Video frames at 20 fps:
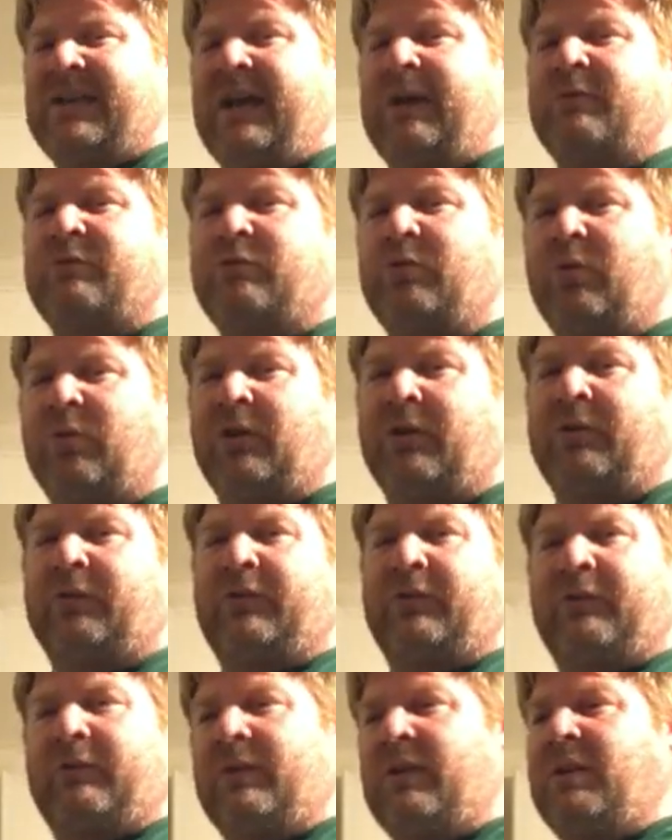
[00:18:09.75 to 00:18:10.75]

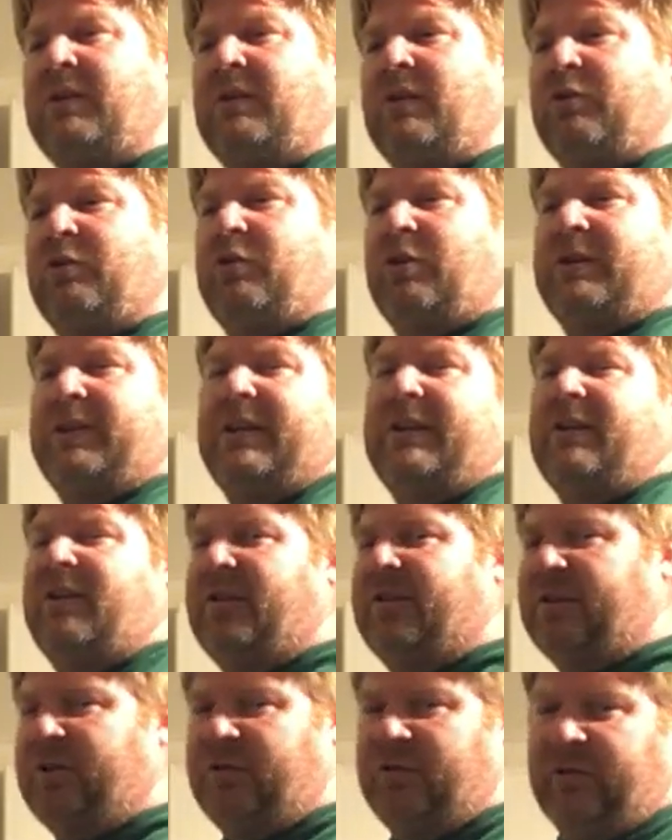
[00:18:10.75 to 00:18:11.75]
outdoors cooking
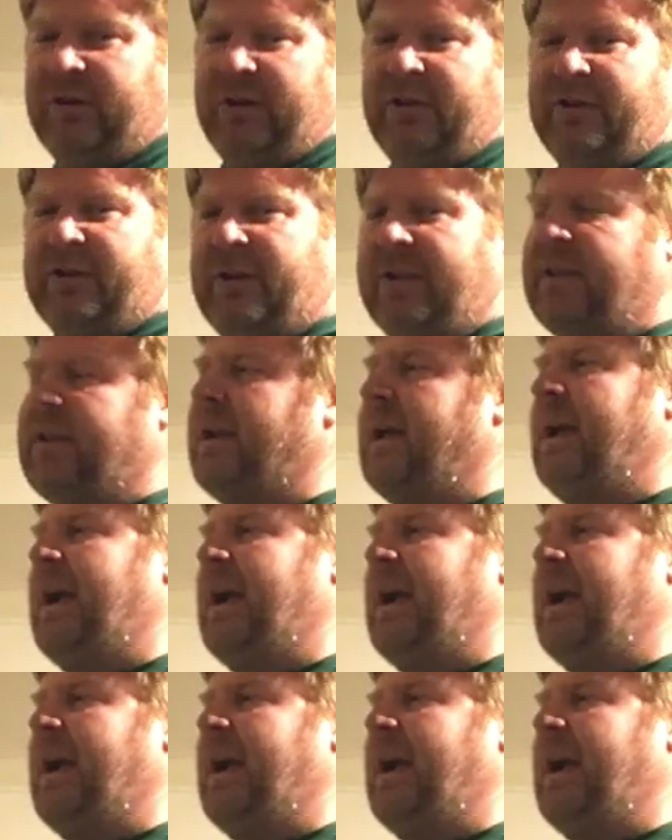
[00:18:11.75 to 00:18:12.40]
on the grill.